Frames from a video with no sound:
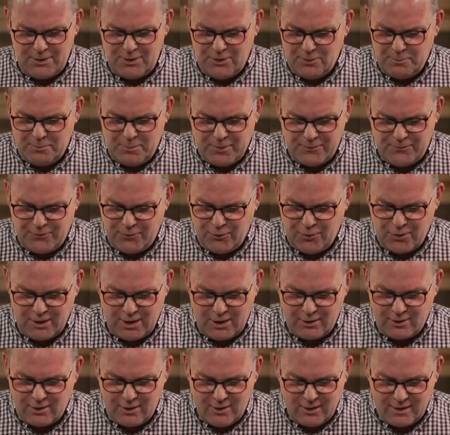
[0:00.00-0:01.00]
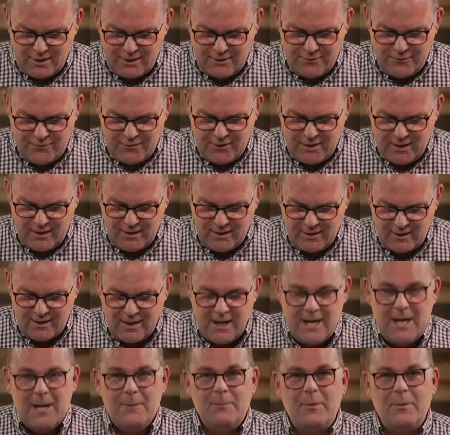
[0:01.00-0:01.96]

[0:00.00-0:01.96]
you before our God and Father